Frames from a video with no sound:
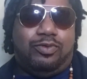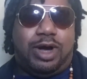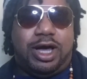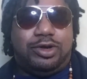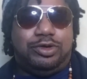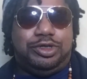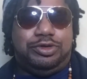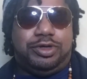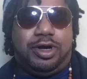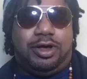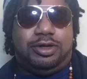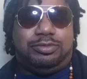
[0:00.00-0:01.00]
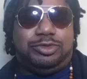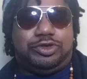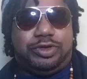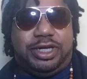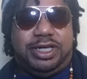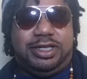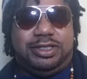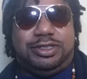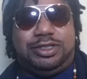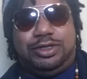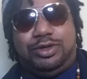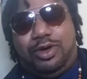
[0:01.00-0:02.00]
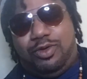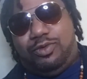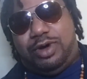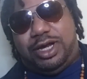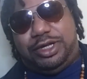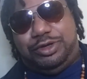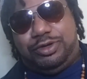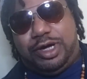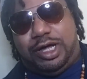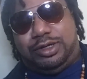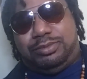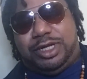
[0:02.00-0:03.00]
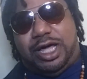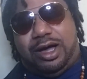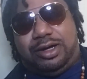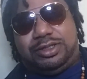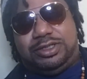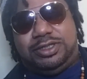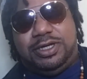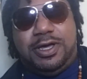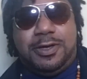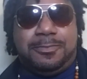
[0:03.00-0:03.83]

Why do you call them dreads? Why do you call them locks?